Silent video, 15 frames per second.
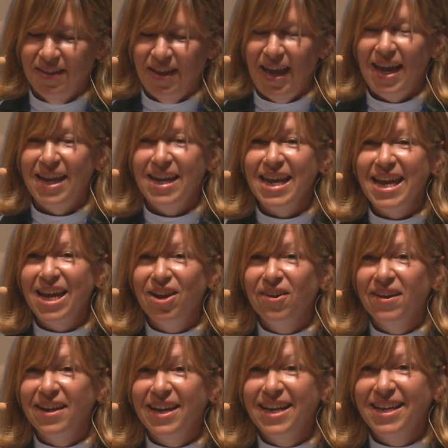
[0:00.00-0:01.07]
And here
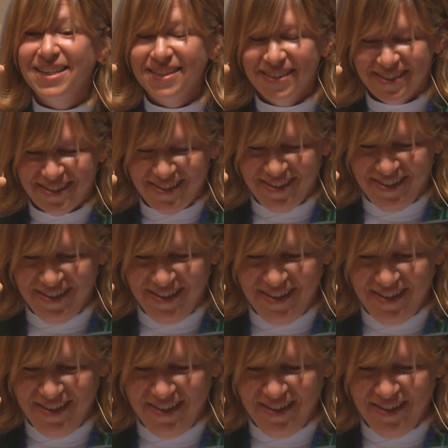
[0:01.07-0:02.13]
it is,
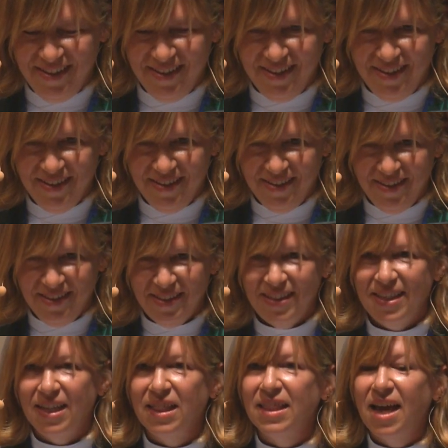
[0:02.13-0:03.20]

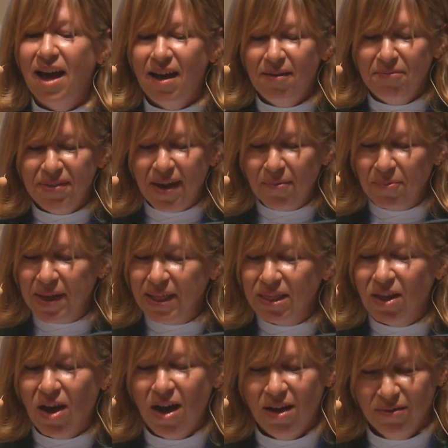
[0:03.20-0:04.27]
the love that we
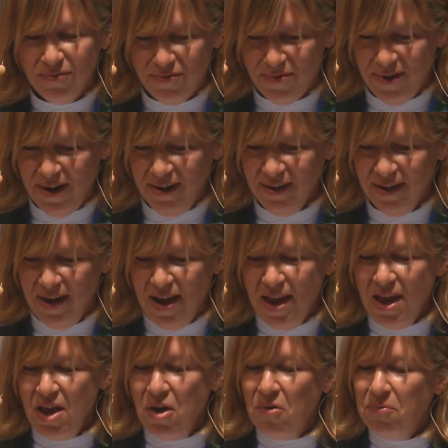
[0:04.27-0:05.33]
long for.
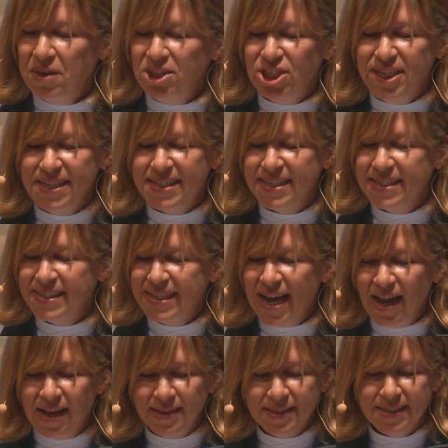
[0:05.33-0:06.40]
When Jesus
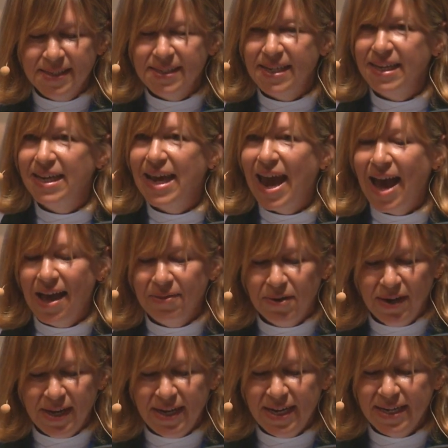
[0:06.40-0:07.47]
tells us to gather
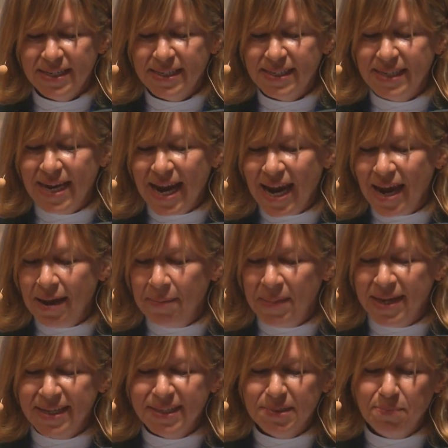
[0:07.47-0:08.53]
in his name,
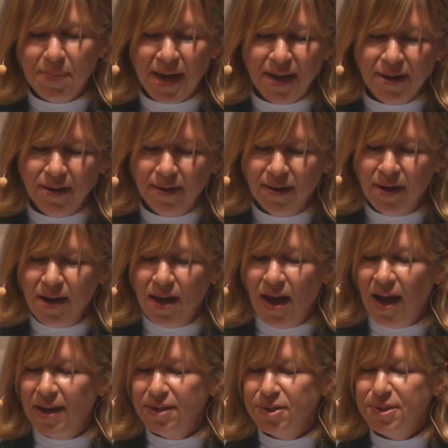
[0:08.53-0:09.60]
it's better
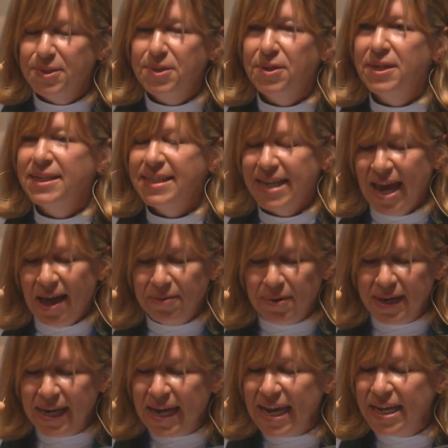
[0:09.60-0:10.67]
understood as
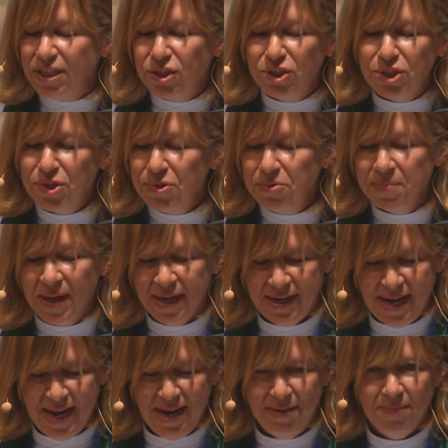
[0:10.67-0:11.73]
gathering into my
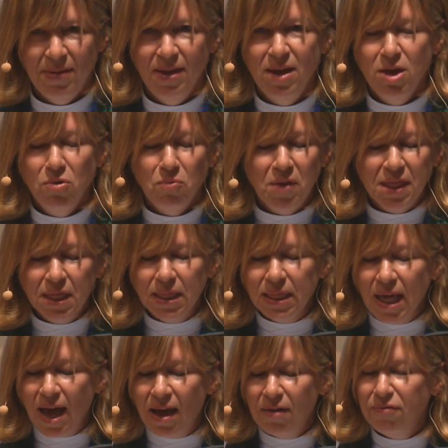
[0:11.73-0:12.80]
name, with
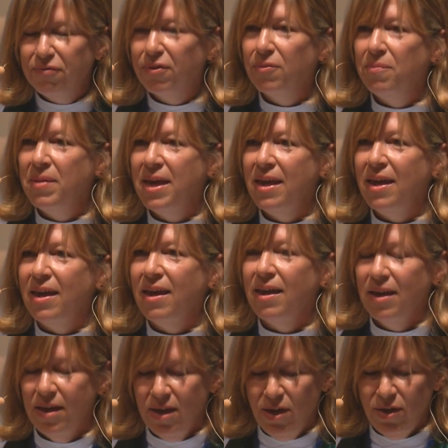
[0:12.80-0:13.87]
love for me,
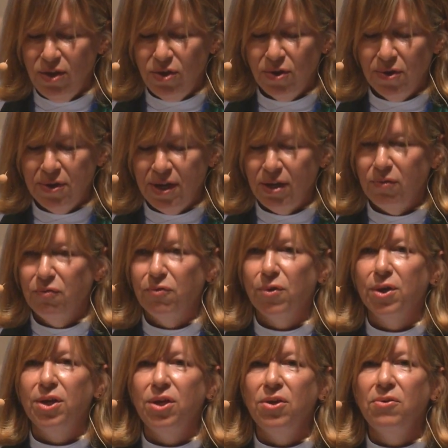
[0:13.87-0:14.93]
yearning for
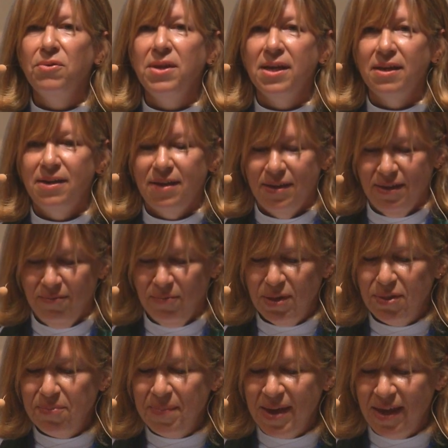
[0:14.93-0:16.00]
union
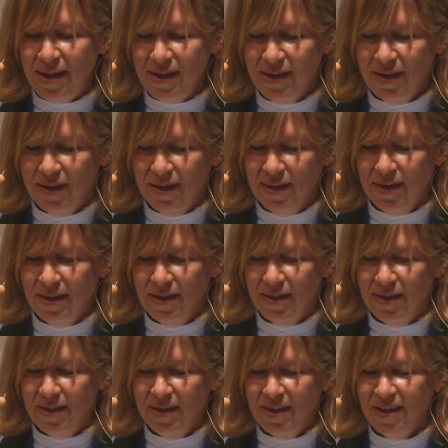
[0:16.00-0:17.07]
with me.
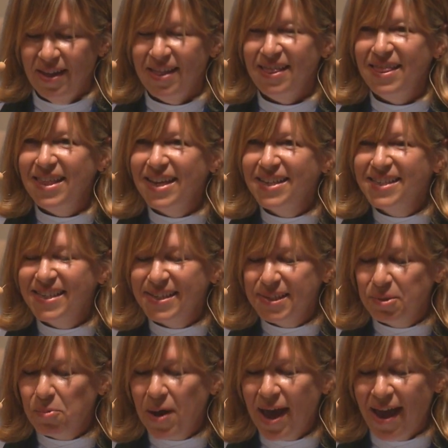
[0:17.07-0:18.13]
This is
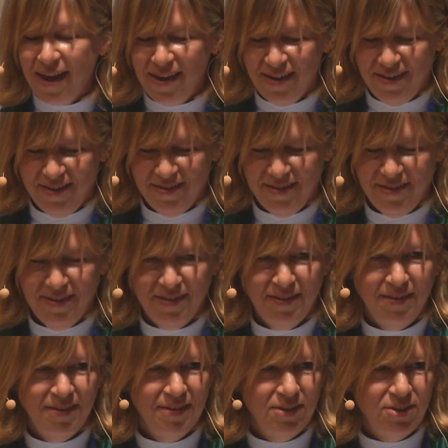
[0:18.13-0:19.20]
the way,
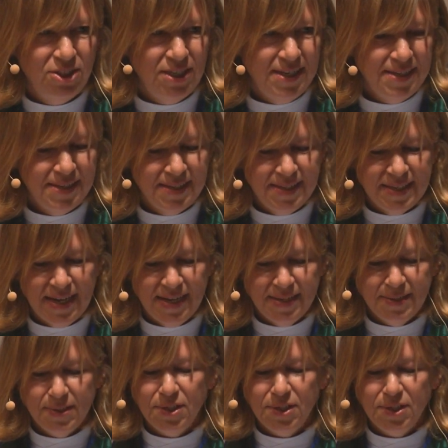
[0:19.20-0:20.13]
Jesus says.